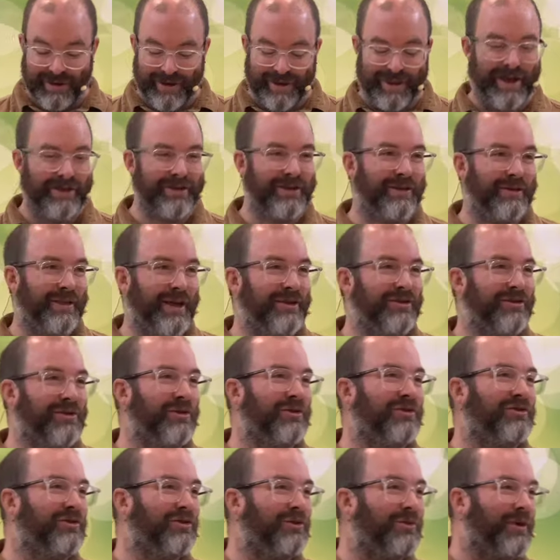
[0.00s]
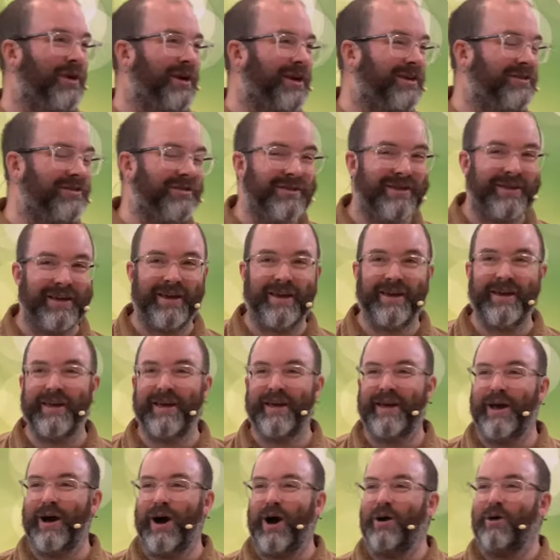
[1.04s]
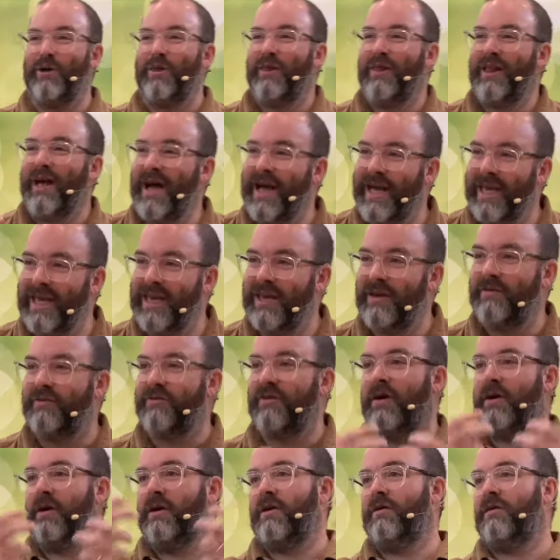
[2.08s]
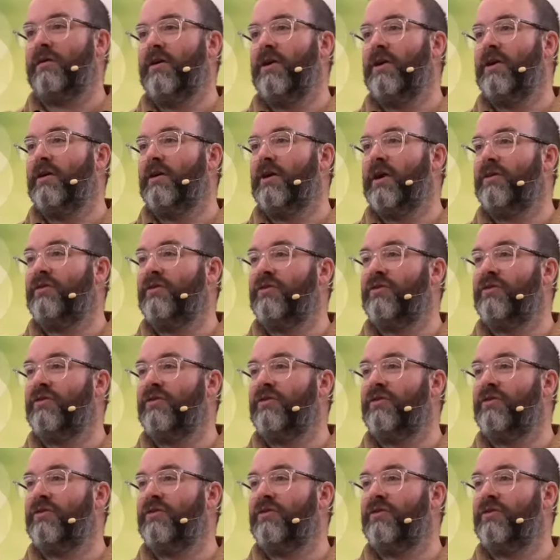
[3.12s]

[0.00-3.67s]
That's how, that's how it should work, isn't it? Our lives are uh,